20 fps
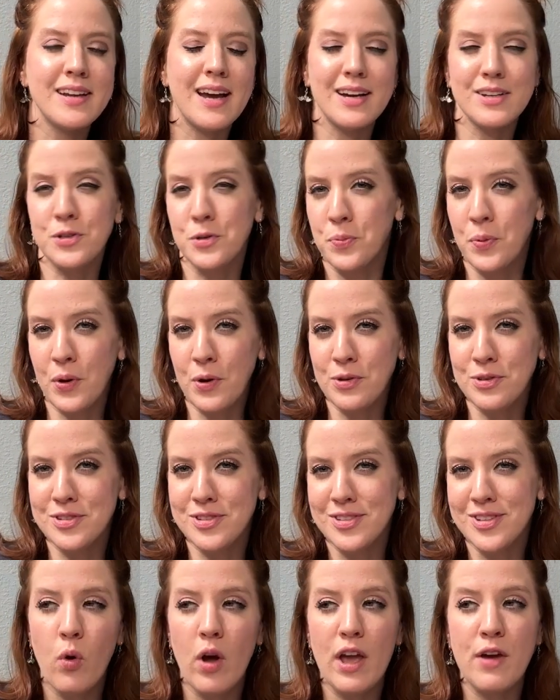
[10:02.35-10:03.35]
I
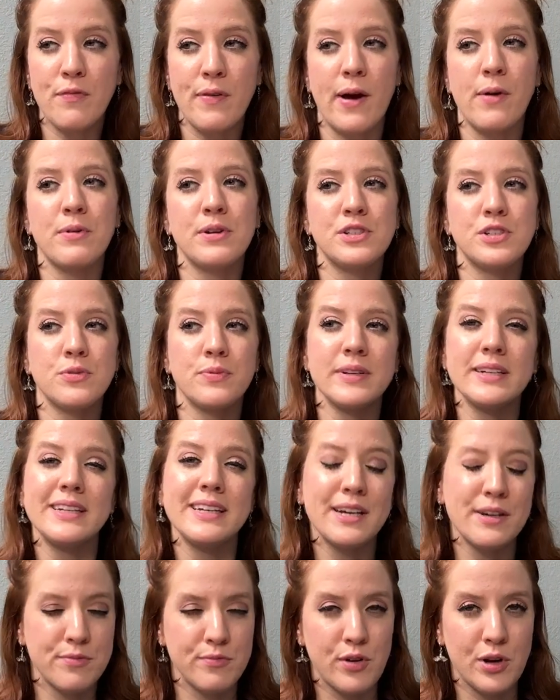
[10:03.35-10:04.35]
suppose, if I were to read
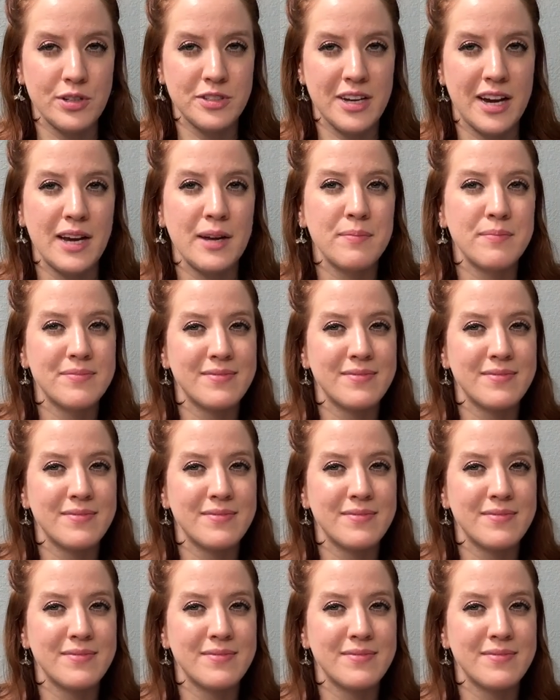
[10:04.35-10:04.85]
it in fall time.